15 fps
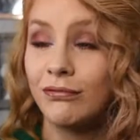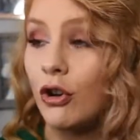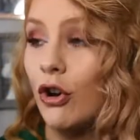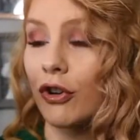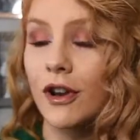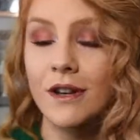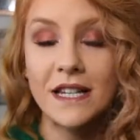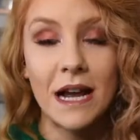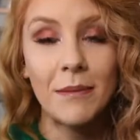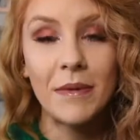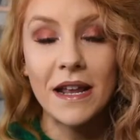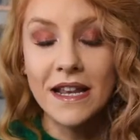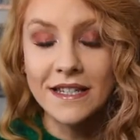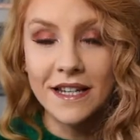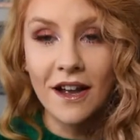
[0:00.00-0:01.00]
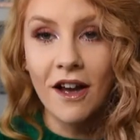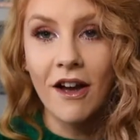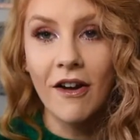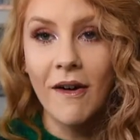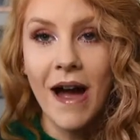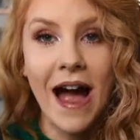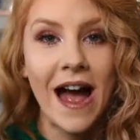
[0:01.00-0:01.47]
God knows how many years ago,
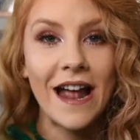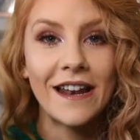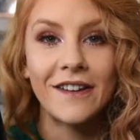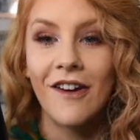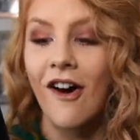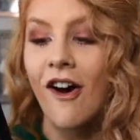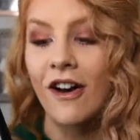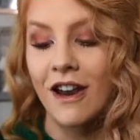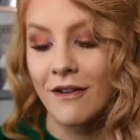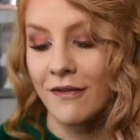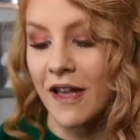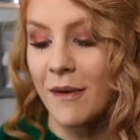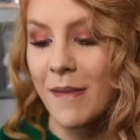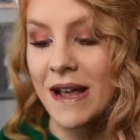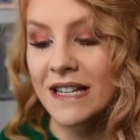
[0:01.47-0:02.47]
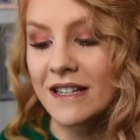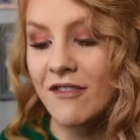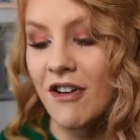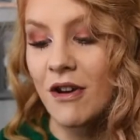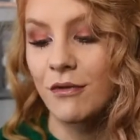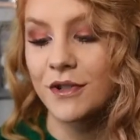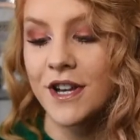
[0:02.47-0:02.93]
and I love it. It makes a
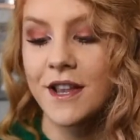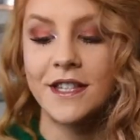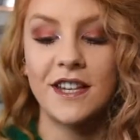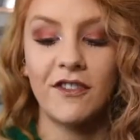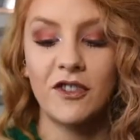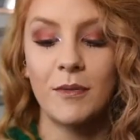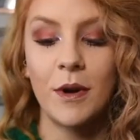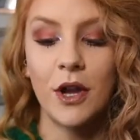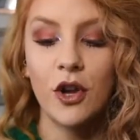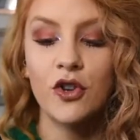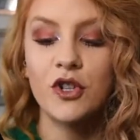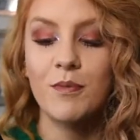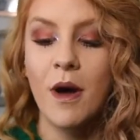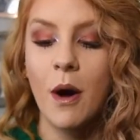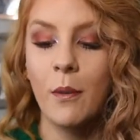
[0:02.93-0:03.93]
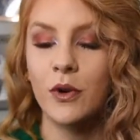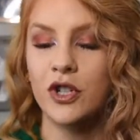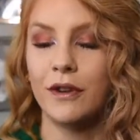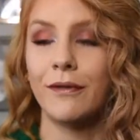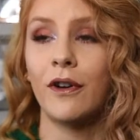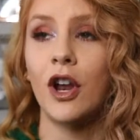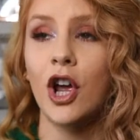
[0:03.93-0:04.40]
great alternative to my Gucci belt,
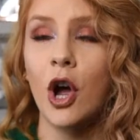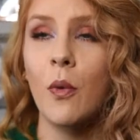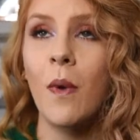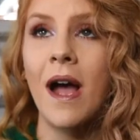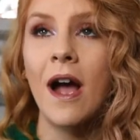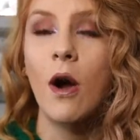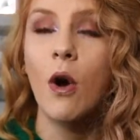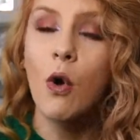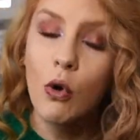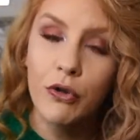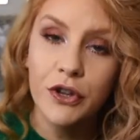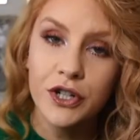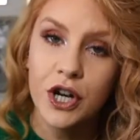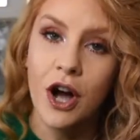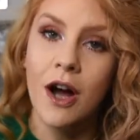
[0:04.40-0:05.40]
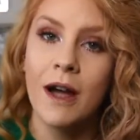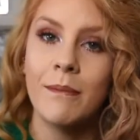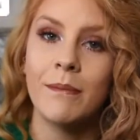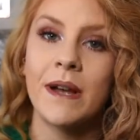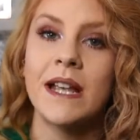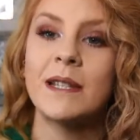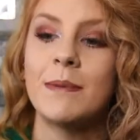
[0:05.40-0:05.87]
which I feel like I wear all the time,
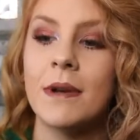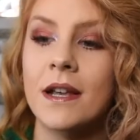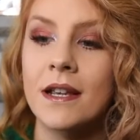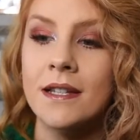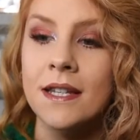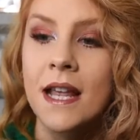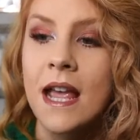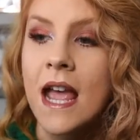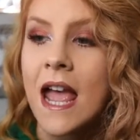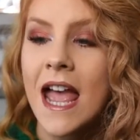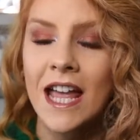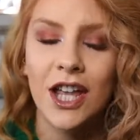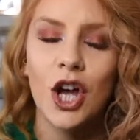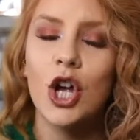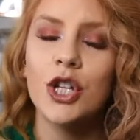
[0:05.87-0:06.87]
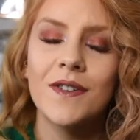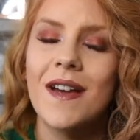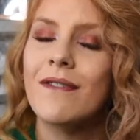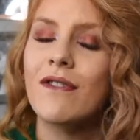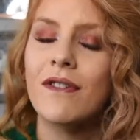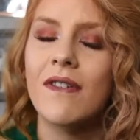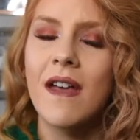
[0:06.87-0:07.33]
but it's because it goes with
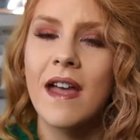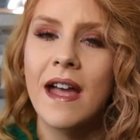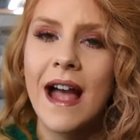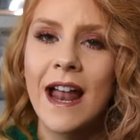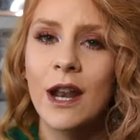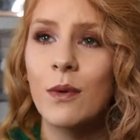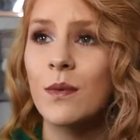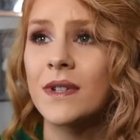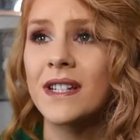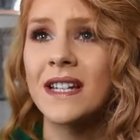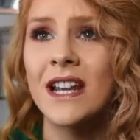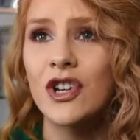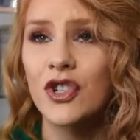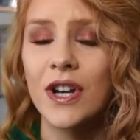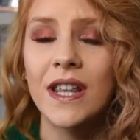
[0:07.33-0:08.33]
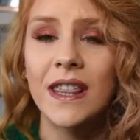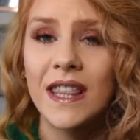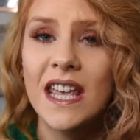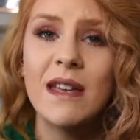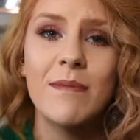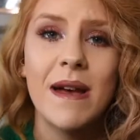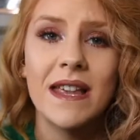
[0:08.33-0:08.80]
everything, and it was literally
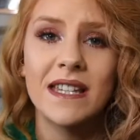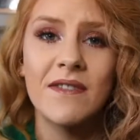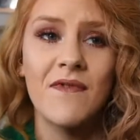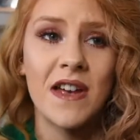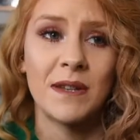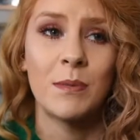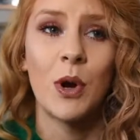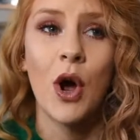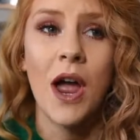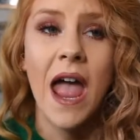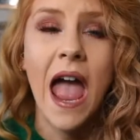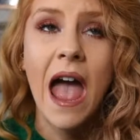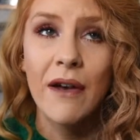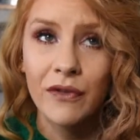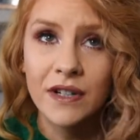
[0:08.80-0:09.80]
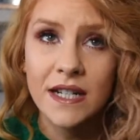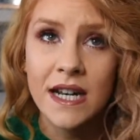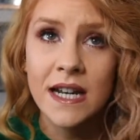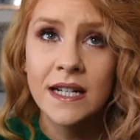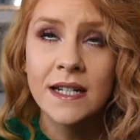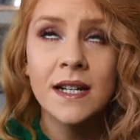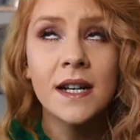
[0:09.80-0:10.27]
the best investment I ever
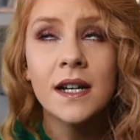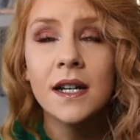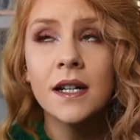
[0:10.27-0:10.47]
did.